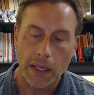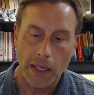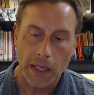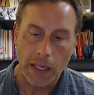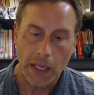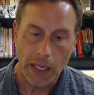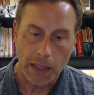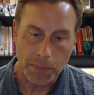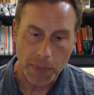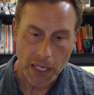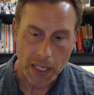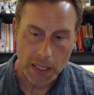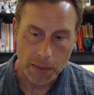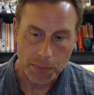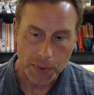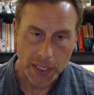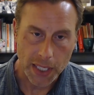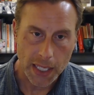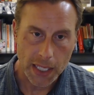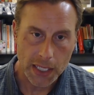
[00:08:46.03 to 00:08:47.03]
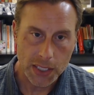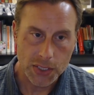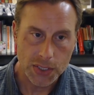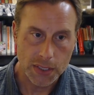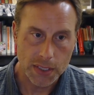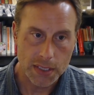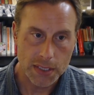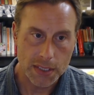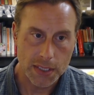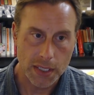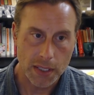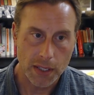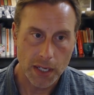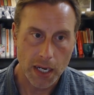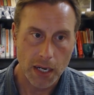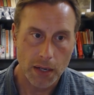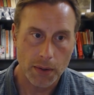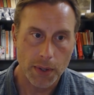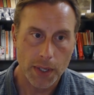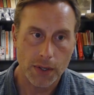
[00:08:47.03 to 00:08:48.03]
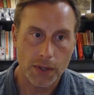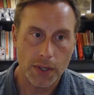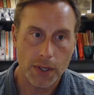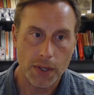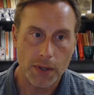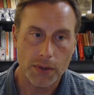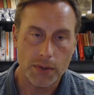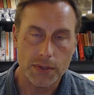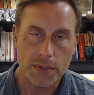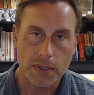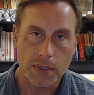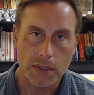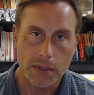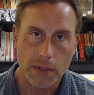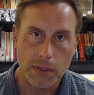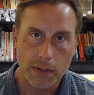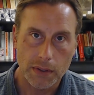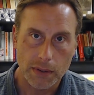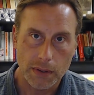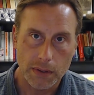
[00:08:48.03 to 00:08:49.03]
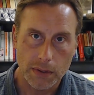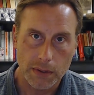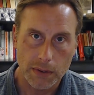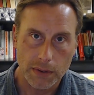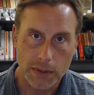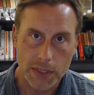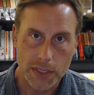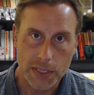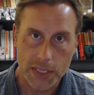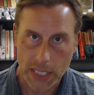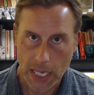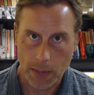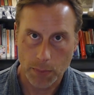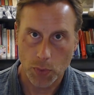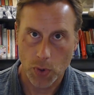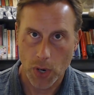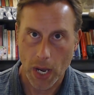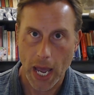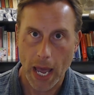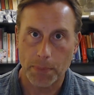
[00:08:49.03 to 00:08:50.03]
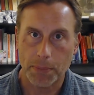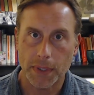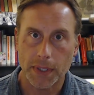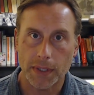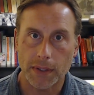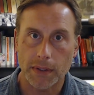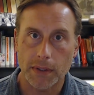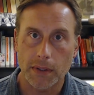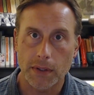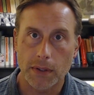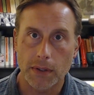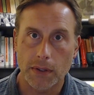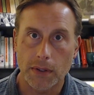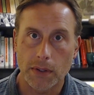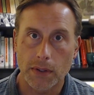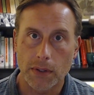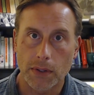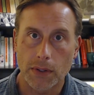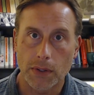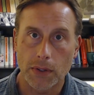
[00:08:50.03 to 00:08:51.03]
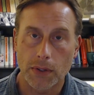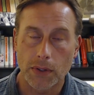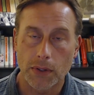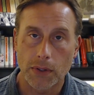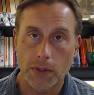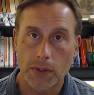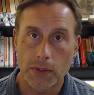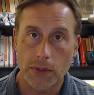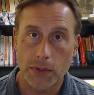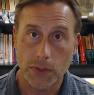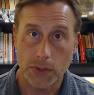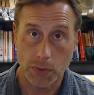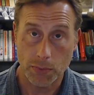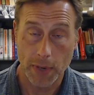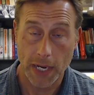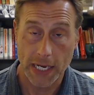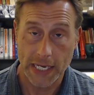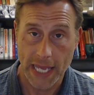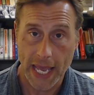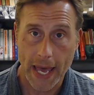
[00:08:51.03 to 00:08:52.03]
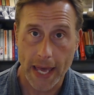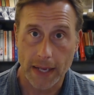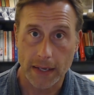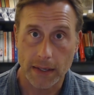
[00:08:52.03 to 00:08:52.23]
And by implication, as the narrator knows, the same will happen to my dad,